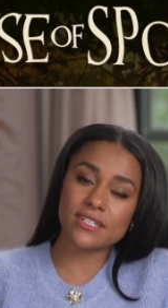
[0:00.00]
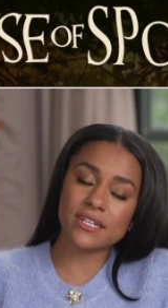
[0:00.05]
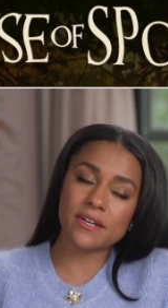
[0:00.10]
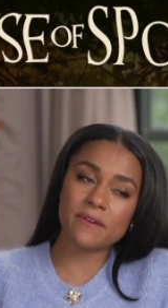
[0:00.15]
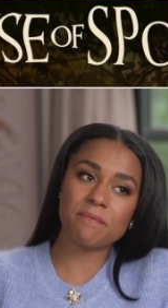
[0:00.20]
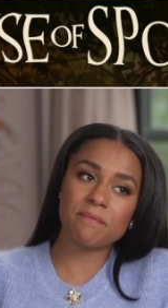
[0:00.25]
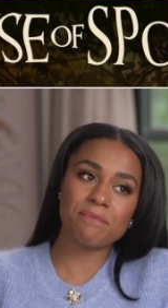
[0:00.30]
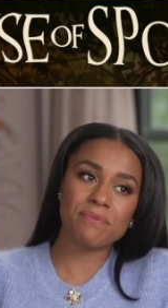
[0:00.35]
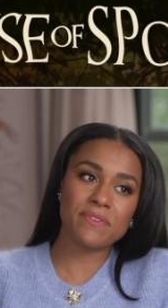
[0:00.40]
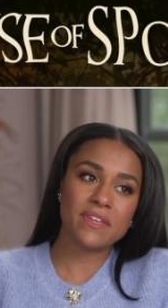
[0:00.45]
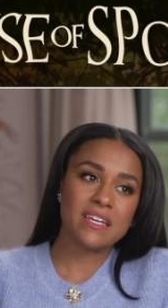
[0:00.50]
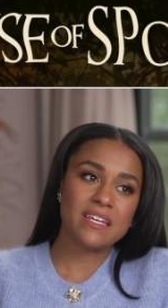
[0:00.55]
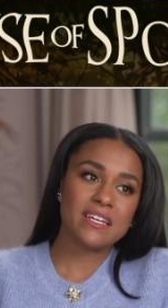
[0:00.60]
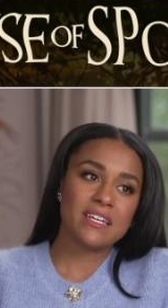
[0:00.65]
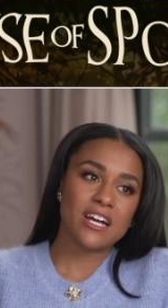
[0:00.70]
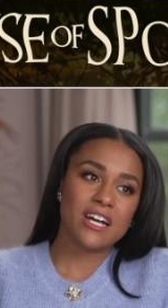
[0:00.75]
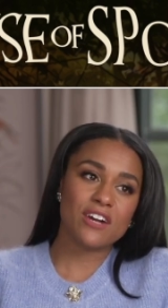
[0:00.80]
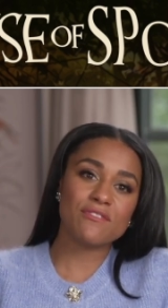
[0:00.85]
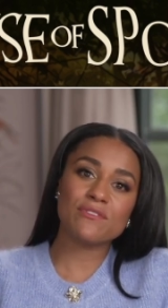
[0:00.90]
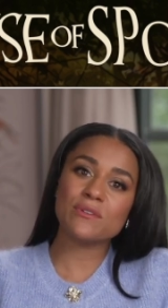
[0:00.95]

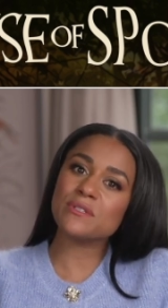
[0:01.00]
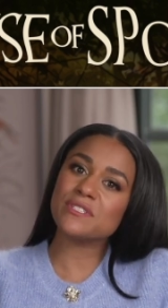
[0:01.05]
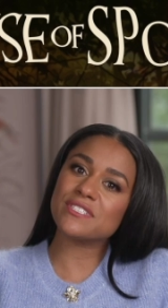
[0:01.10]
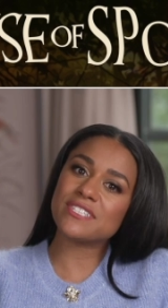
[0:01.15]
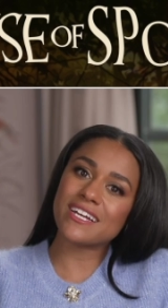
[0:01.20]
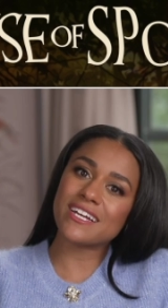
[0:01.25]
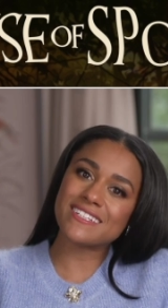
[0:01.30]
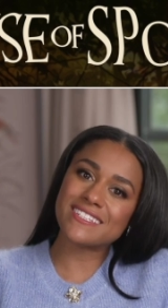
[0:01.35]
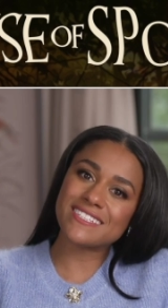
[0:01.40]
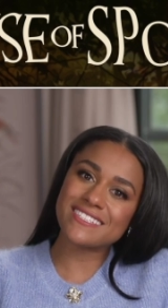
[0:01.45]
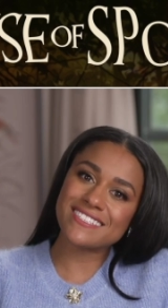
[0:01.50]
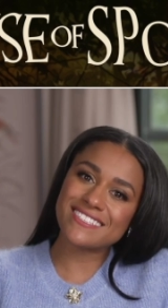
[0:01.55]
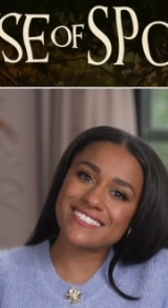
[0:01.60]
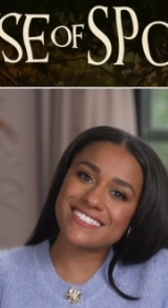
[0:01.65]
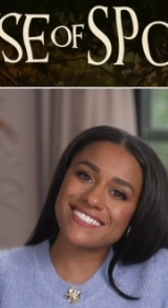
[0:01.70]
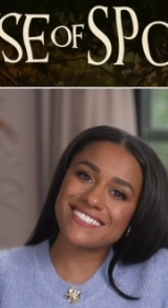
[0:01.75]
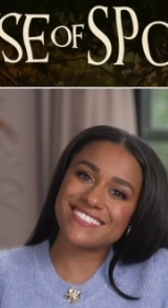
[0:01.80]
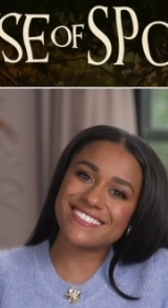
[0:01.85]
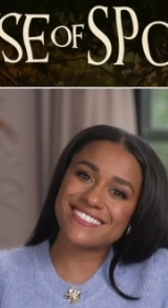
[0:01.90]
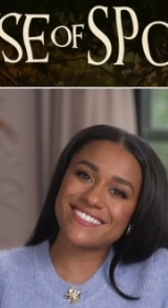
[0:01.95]
Our food
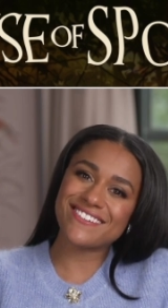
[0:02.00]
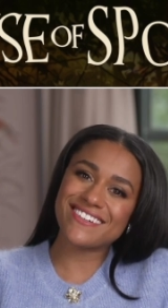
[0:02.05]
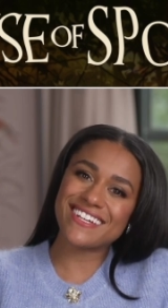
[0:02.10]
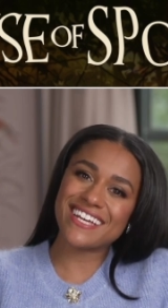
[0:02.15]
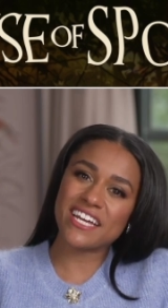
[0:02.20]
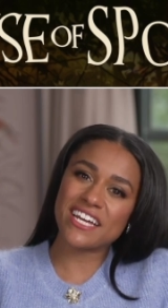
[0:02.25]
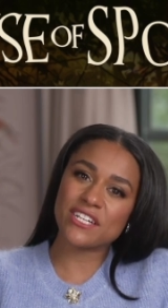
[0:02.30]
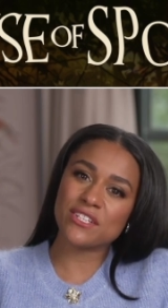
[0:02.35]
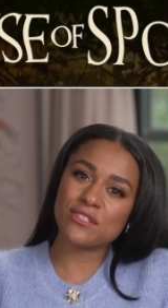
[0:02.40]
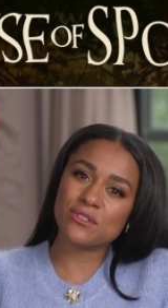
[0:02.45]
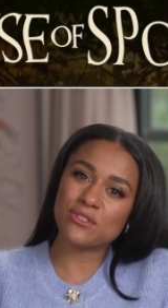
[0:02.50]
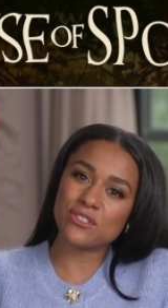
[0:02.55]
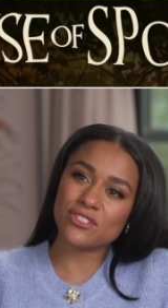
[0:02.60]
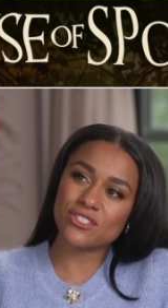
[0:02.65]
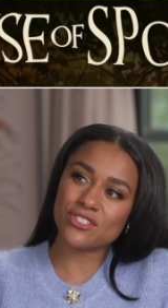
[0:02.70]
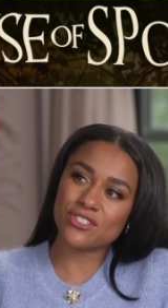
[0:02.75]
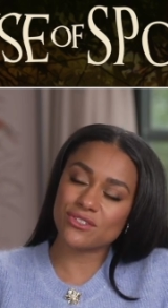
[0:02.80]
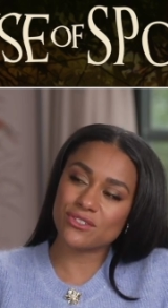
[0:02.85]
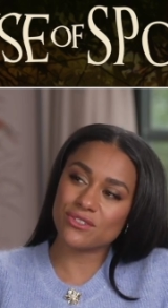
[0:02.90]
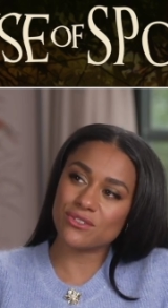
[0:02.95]
stylist, Zoe
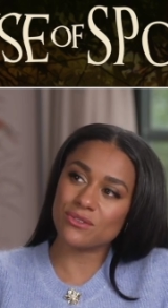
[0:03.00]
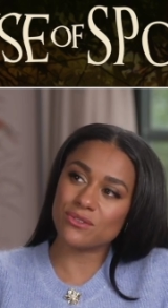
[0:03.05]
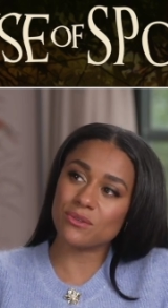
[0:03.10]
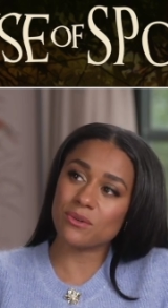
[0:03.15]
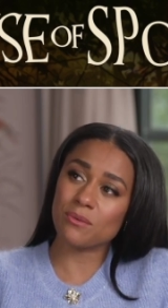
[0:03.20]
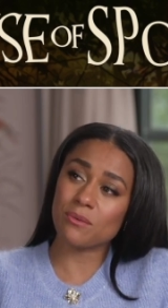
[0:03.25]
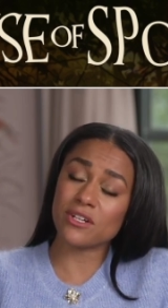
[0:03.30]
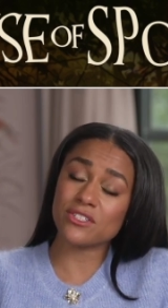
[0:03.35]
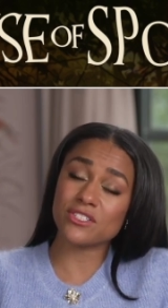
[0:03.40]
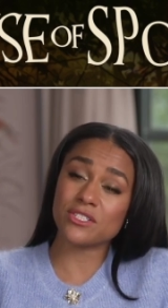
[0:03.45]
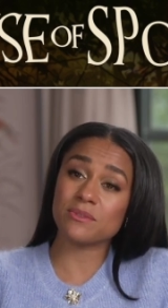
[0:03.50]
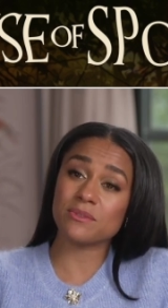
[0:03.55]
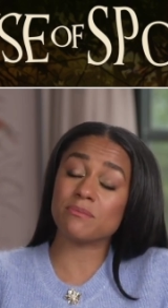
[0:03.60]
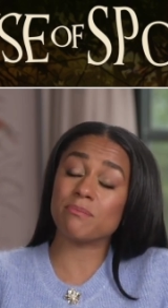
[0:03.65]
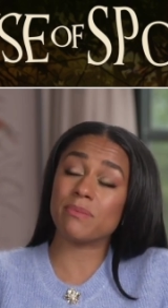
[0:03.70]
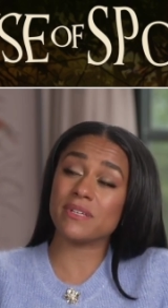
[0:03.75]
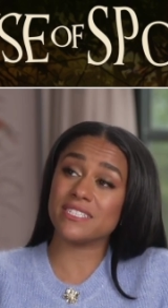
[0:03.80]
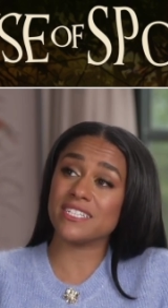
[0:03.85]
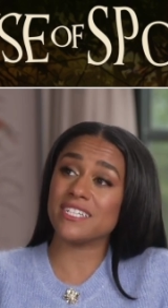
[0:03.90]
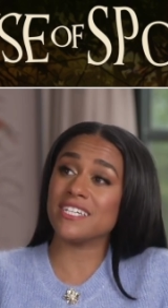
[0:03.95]
Hegedus, who, while she
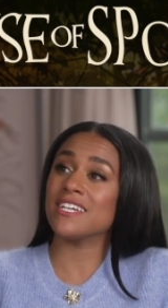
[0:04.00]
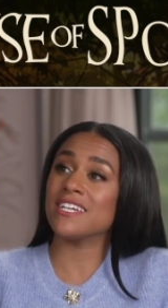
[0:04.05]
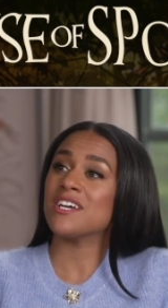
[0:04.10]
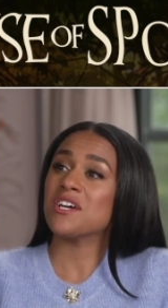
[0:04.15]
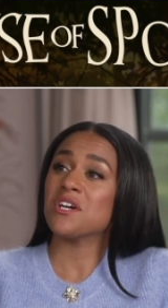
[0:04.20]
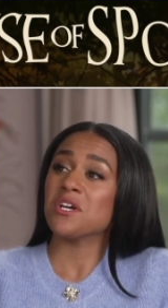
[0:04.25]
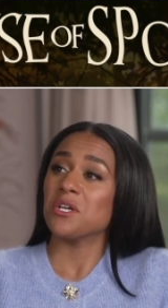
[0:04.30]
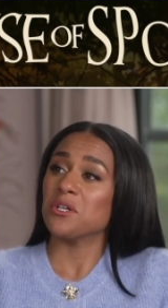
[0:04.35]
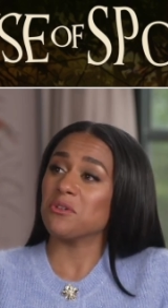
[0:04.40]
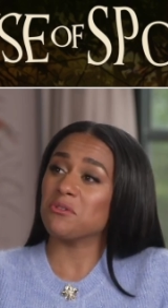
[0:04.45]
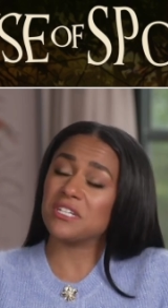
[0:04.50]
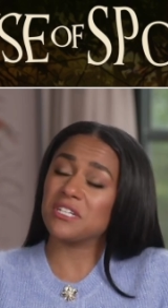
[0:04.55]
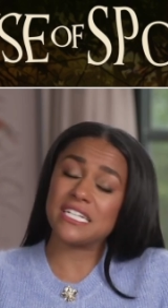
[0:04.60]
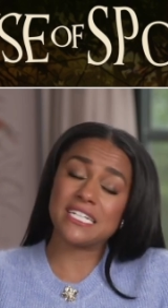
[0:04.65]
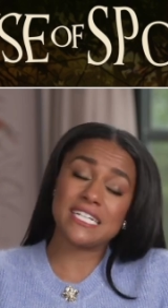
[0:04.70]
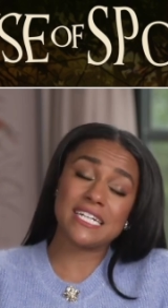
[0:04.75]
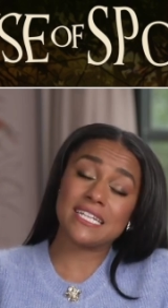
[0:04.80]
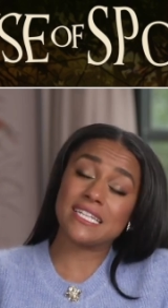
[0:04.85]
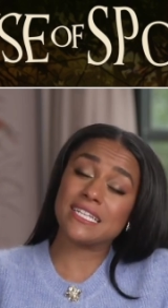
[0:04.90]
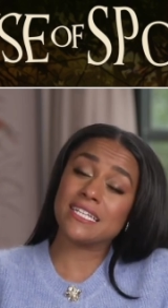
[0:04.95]
was busy
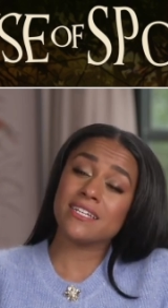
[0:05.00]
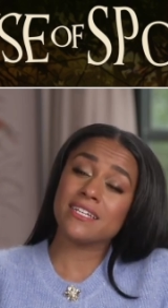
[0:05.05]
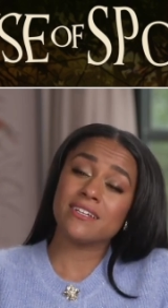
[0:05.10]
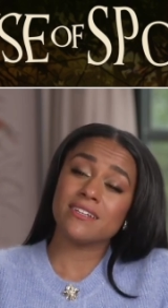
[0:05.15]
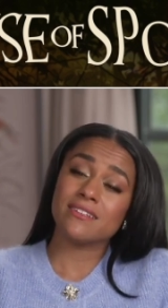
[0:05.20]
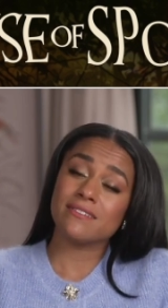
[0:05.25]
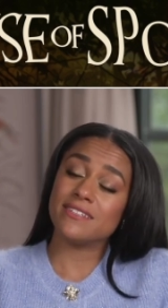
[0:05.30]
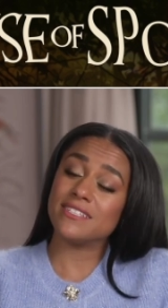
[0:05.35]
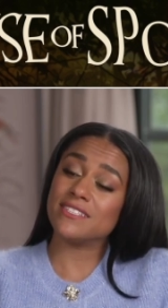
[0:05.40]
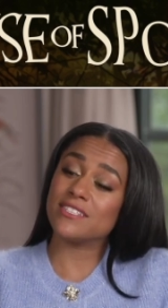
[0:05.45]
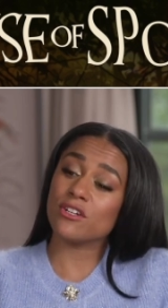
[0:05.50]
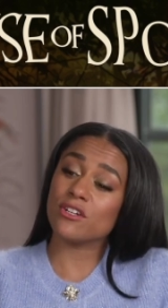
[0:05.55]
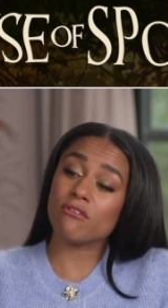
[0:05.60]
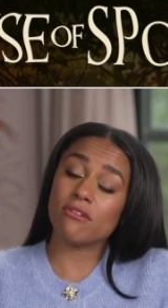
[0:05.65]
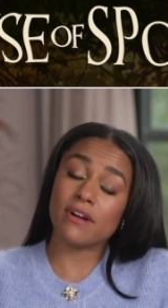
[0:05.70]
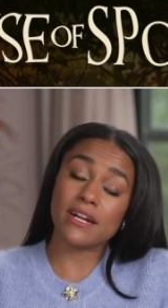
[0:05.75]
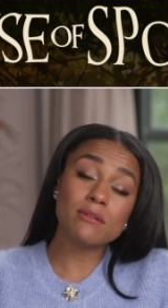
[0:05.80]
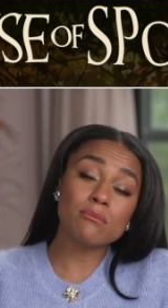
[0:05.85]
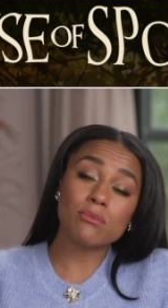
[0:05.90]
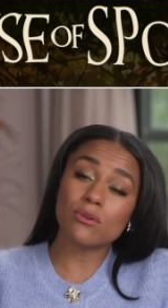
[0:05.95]
creating these
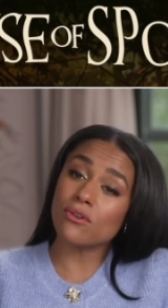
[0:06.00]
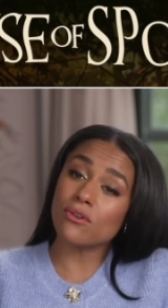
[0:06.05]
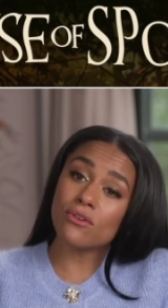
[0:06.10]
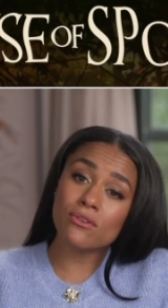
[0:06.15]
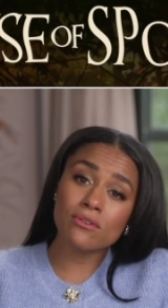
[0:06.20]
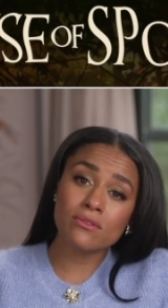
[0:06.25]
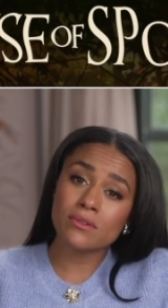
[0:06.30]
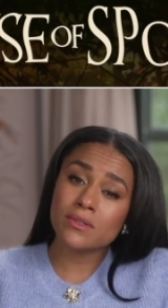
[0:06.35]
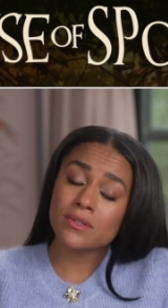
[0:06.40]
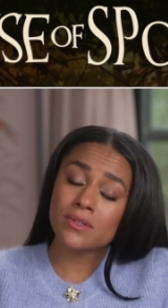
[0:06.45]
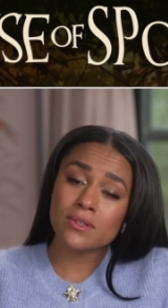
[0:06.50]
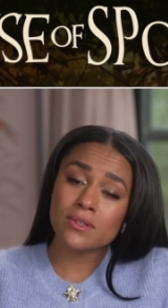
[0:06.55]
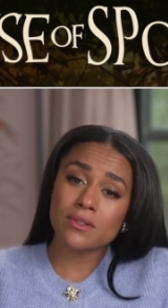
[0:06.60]
incredible